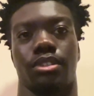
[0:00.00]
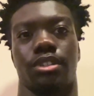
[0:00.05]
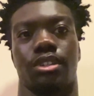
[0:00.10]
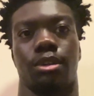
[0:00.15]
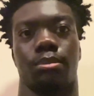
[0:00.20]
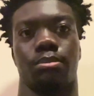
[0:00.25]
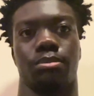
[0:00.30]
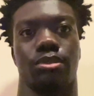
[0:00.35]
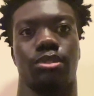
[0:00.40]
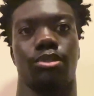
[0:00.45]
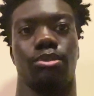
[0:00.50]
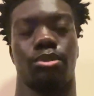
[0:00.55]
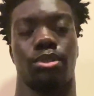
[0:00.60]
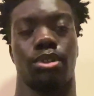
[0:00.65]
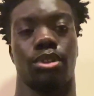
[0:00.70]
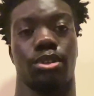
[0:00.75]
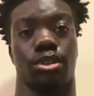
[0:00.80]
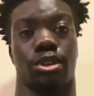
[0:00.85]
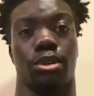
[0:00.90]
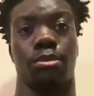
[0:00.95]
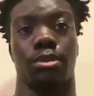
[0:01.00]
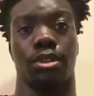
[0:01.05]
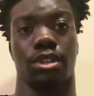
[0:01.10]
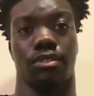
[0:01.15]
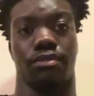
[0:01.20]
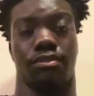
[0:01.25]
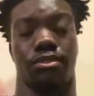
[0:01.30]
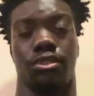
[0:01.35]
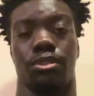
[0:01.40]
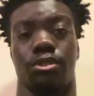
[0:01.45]
They'll come
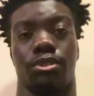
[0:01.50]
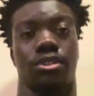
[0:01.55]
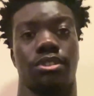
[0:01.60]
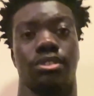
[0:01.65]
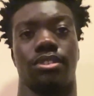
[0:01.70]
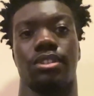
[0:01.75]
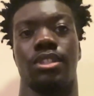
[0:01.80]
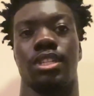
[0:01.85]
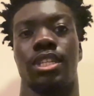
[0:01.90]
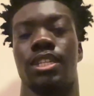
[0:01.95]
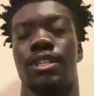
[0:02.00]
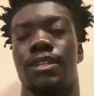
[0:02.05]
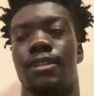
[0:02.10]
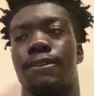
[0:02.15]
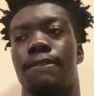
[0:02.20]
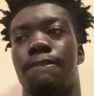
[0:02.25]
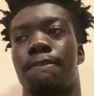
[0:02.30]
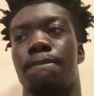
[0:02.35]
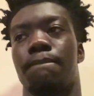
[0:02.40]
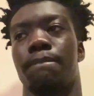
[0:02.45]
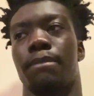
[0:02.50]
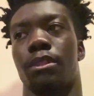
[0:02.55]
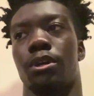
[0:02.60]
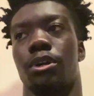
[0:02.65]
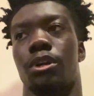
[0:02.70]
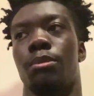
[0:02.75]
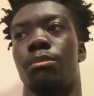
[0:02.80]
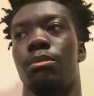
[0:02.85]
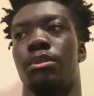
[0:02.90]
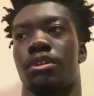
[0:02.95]
looking for you, honestly. They'll
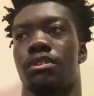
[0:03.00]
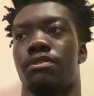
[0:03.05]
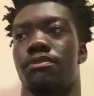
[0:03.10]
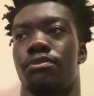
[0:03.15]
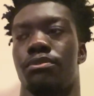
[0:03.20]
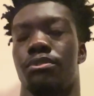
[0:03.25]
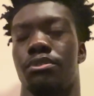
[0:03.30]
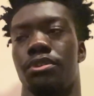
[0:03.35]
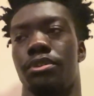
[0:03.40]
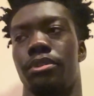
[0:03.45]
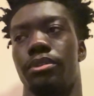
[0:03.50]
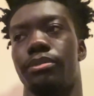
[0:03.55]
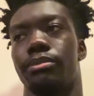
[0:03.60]
come looking for you.